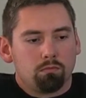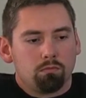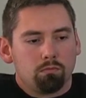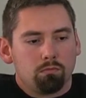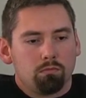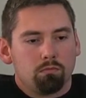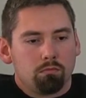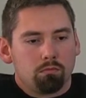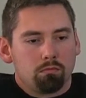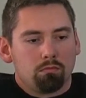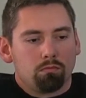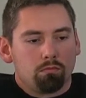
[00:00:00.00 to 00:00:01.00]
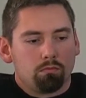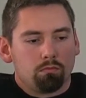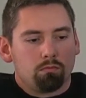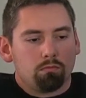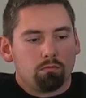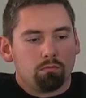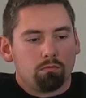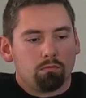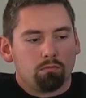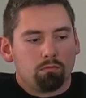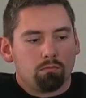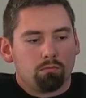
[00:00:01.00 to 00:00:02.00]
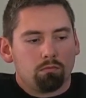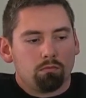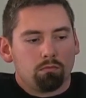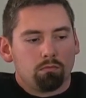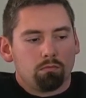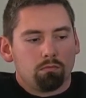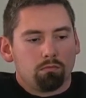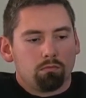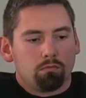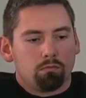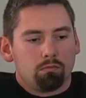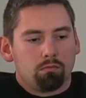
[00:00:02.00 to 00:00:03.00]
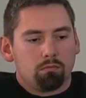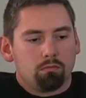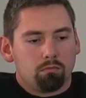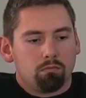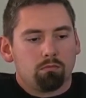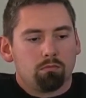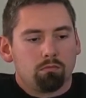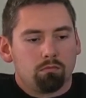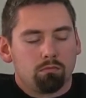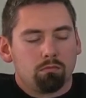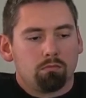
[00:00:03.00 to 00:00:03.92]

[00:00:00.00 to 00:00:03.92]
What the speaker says: [no speech]